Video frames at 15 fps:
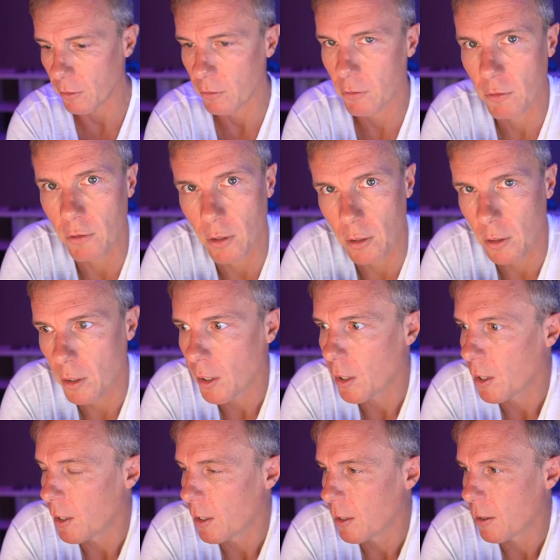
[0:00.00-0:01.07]
shit.
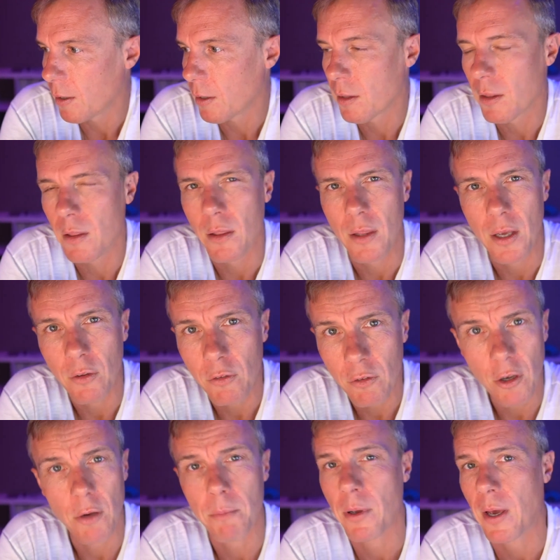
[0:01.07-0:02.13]
They're
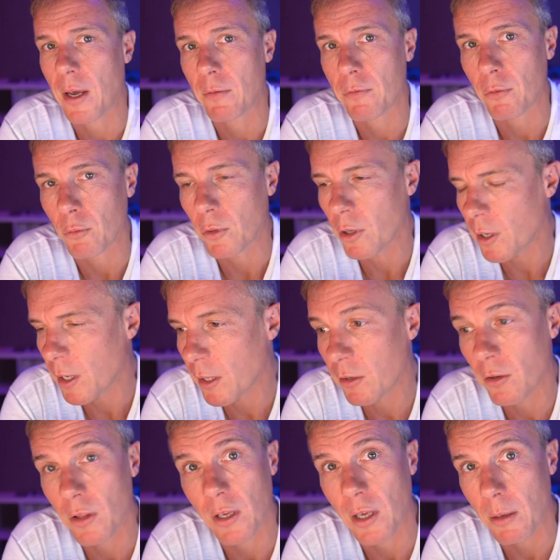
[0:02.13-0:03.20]
so painful. Not only
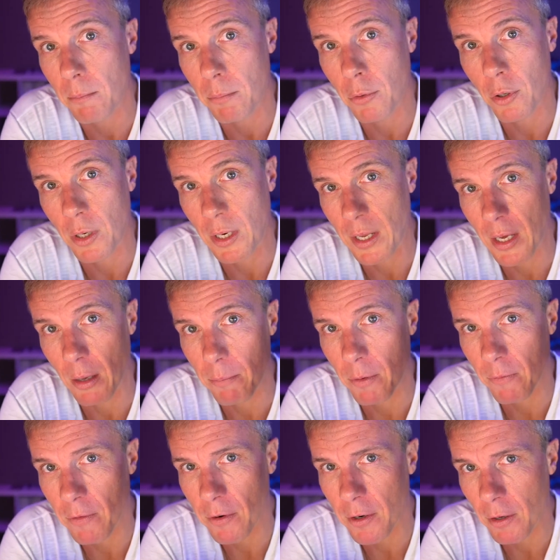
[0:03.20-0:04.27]
do they keep burning out,
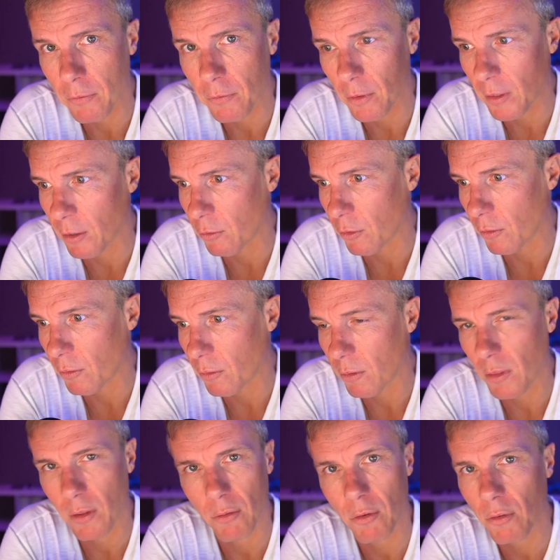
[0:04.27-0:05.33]
but very often they'll just
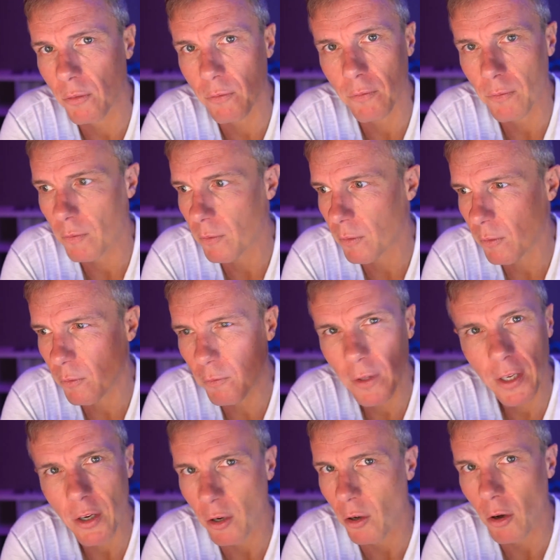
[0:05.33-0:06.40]

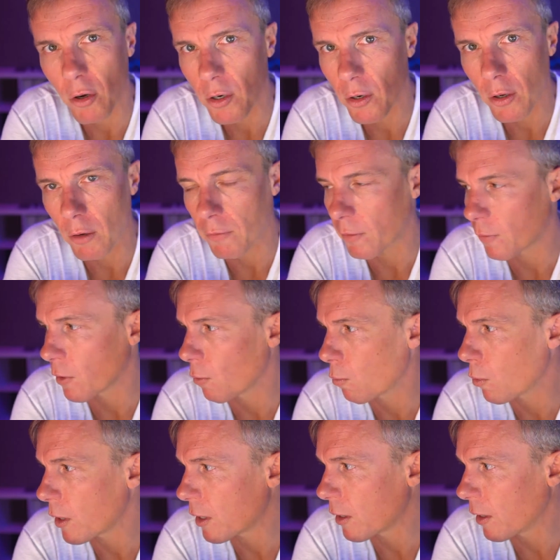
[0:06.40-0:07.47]
flicker on and off. I've got
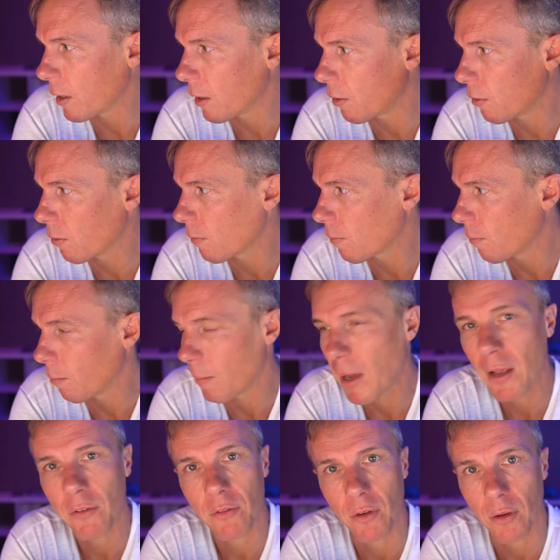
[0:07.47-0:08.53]
one in our
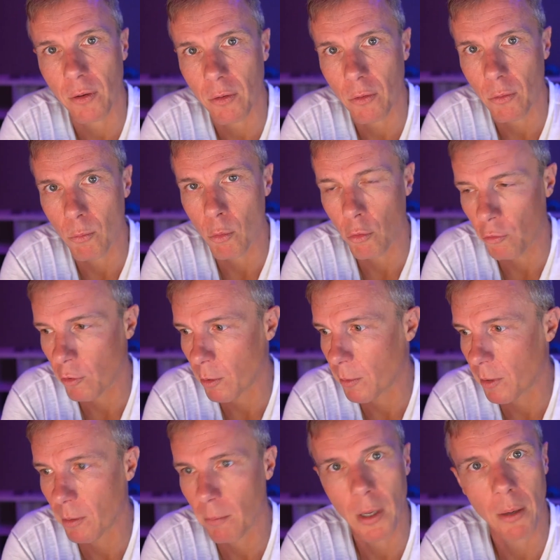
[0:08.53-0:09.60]
master wardrobe
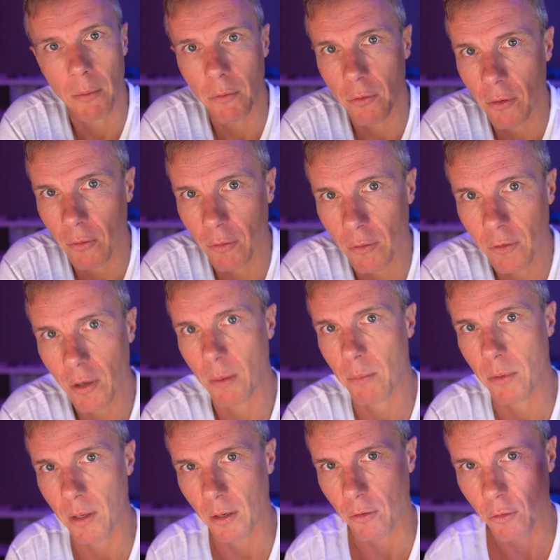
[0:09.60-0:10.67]
at the moment, which does the same
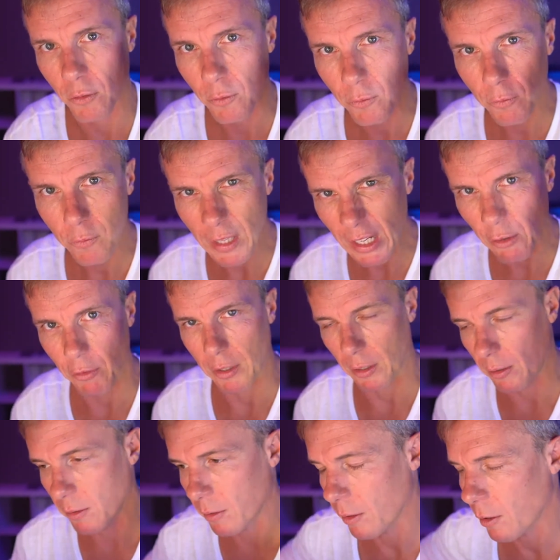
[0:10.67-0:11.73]
thing. It's just
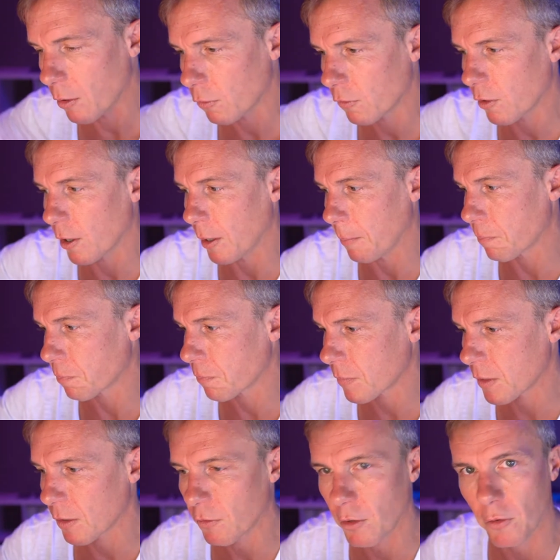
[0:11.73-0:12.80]
flickering the whole time.
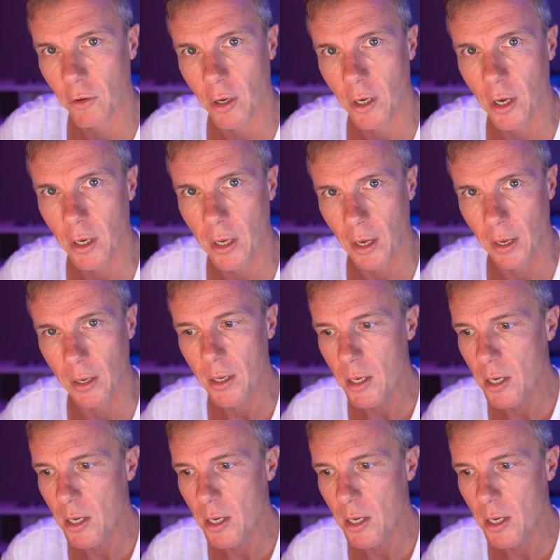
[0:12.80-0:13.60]
So it's like, okay,